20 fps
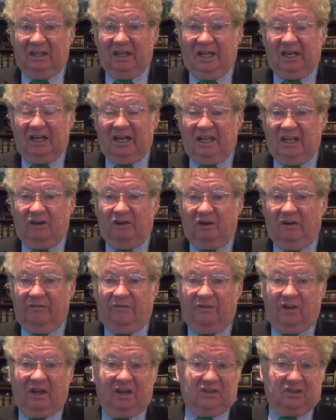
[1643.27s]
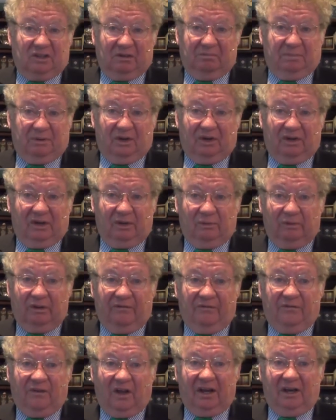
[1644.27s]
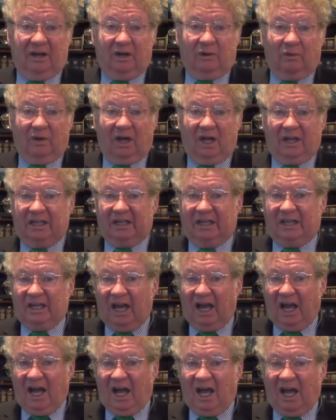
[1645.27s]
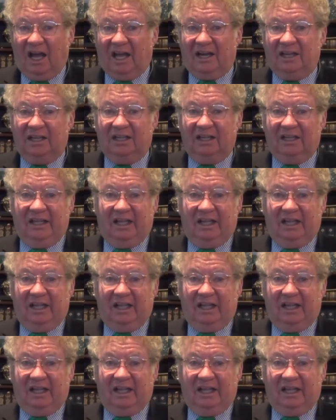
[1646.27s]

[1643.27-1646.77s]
and eat her flesh and burn her with fire, while God,